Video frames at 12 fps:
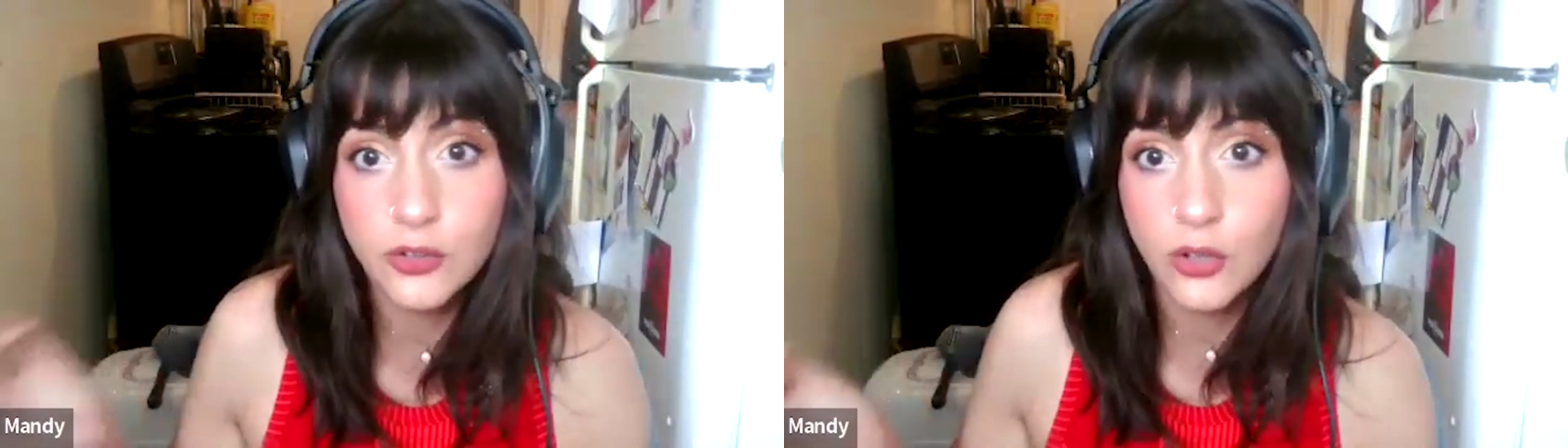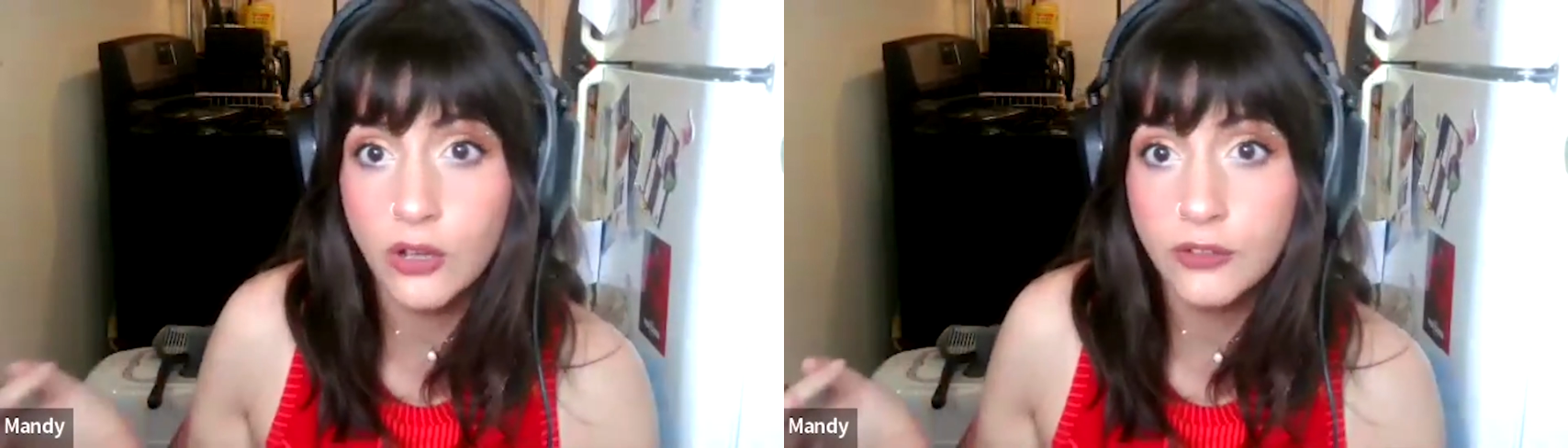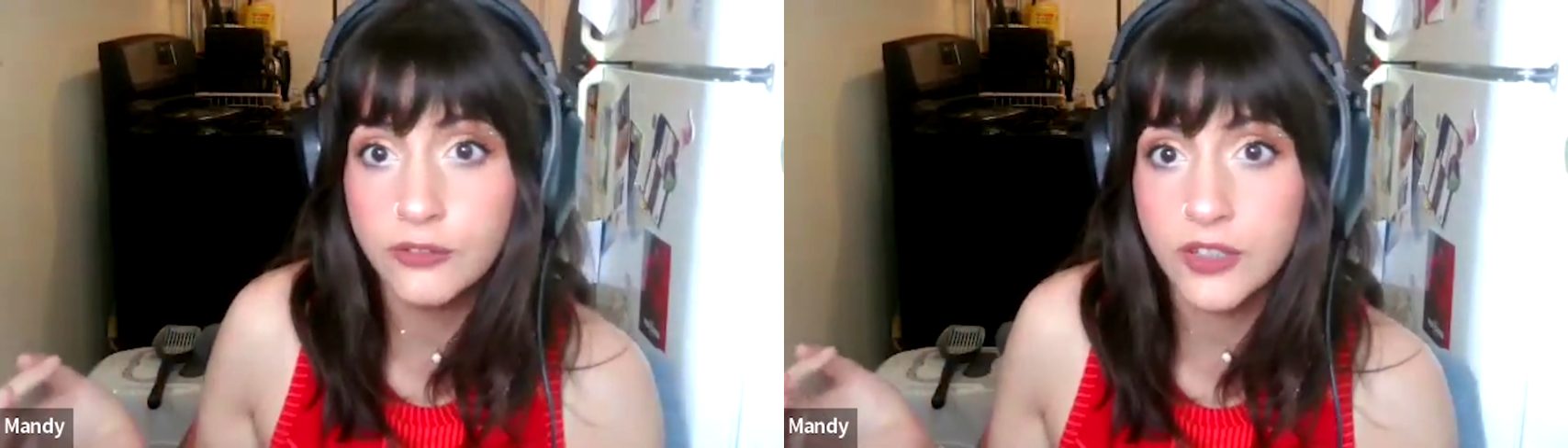
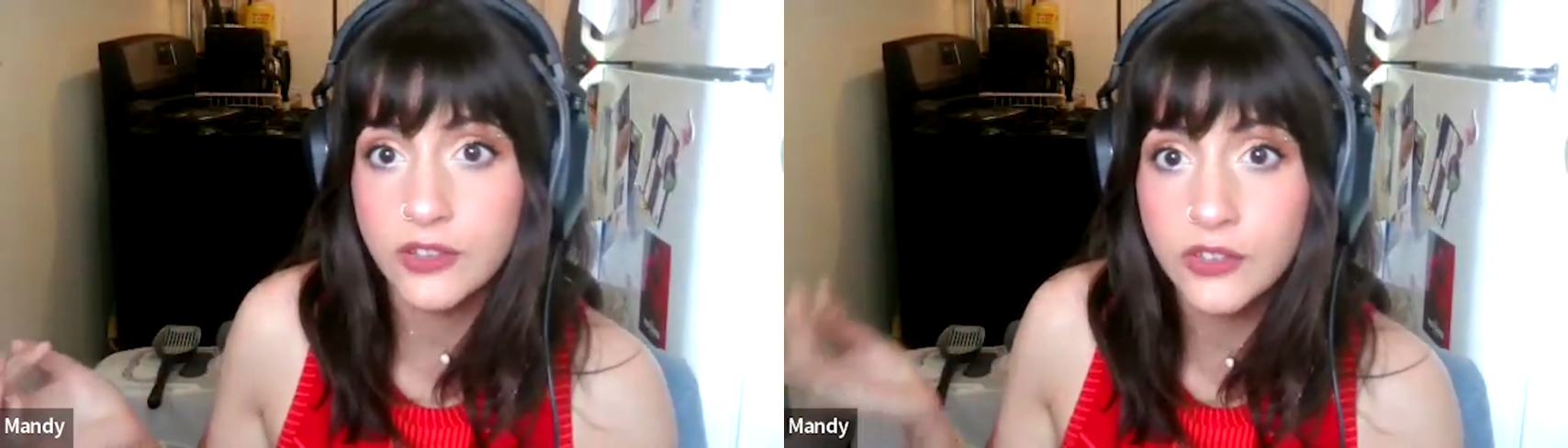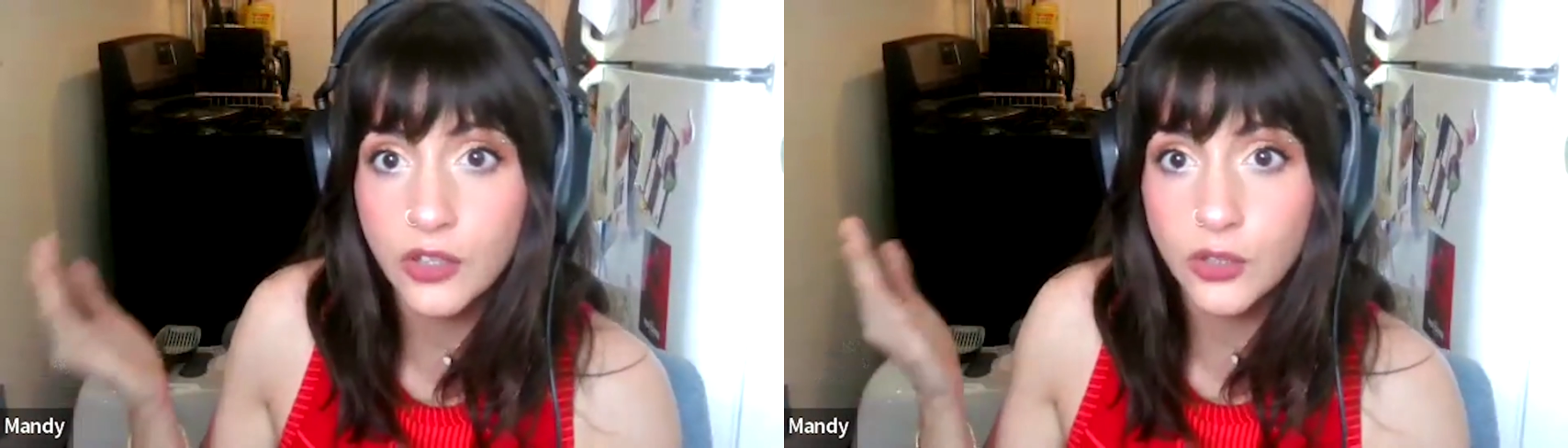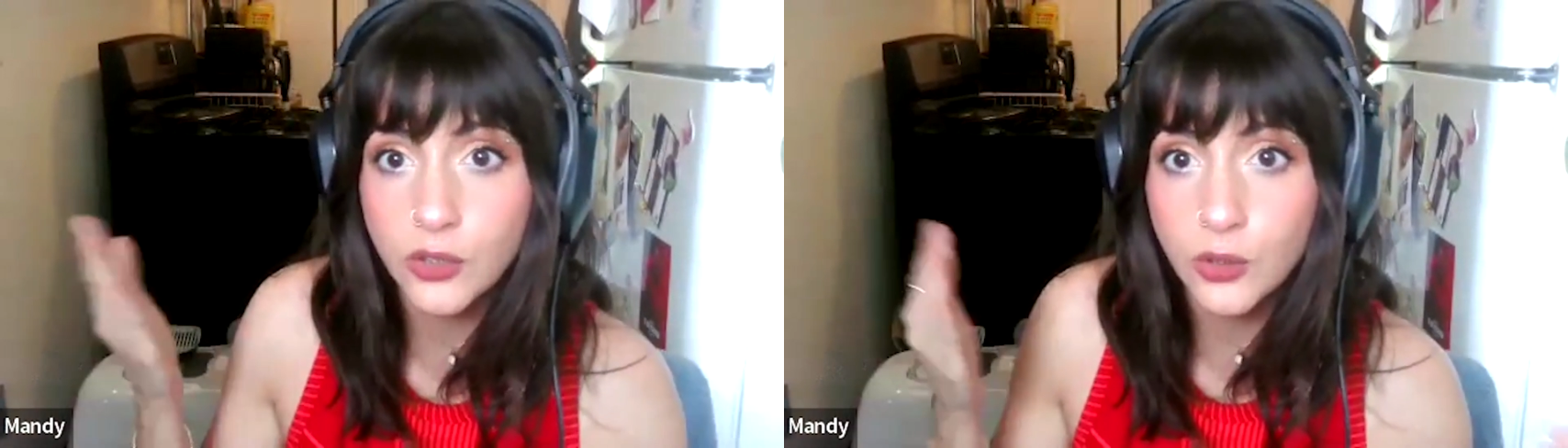
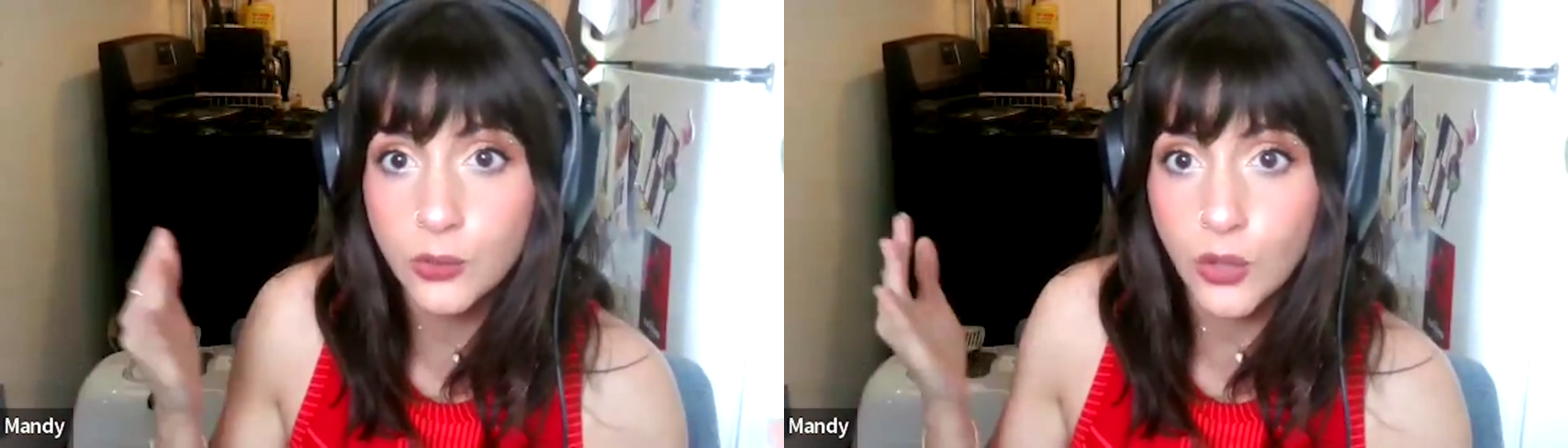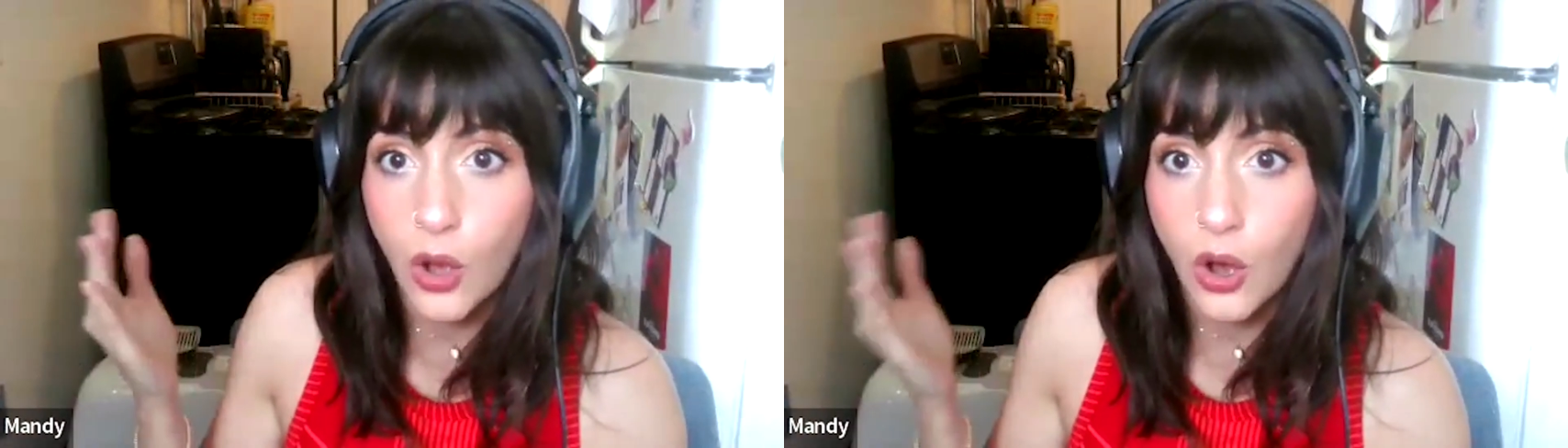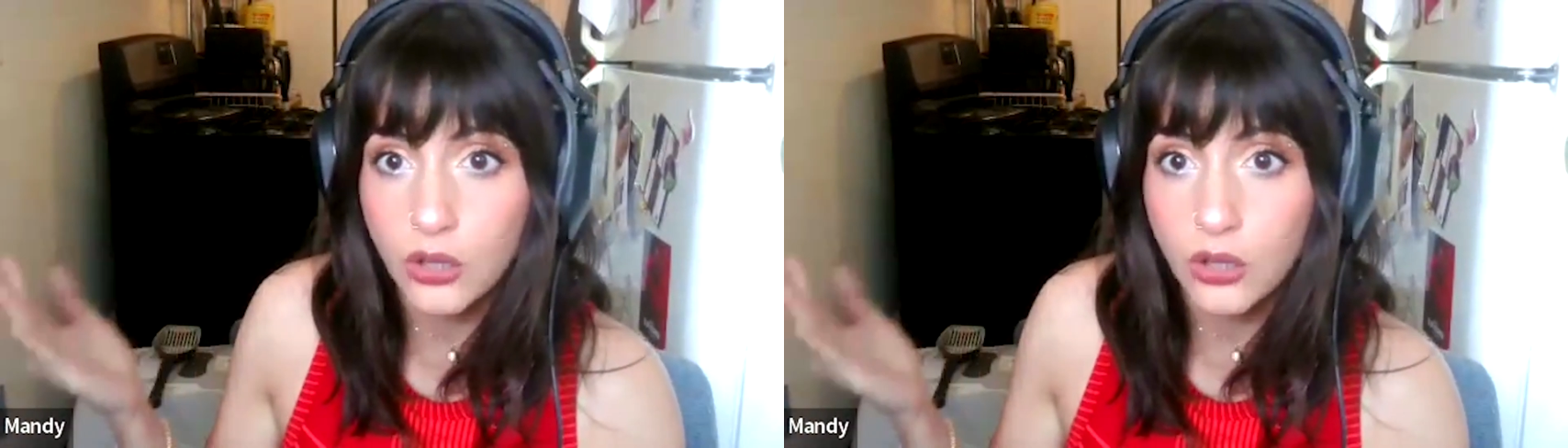dolphins use